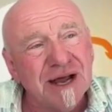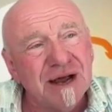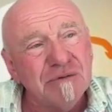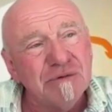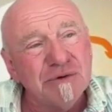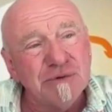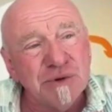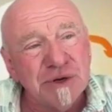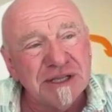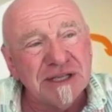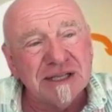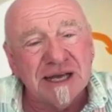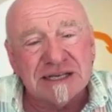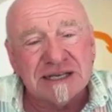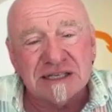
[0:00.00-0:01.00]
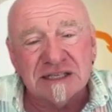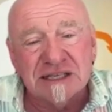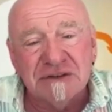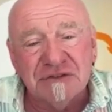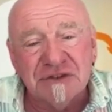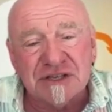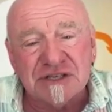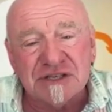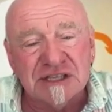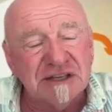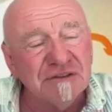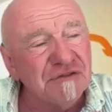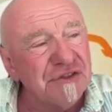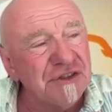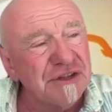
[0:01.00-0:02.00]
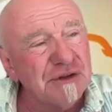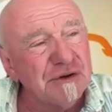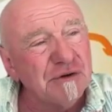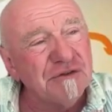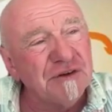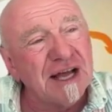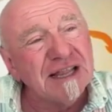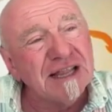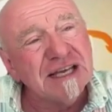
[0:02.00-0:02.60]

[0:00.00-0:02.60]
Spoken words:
but I would really like to live. If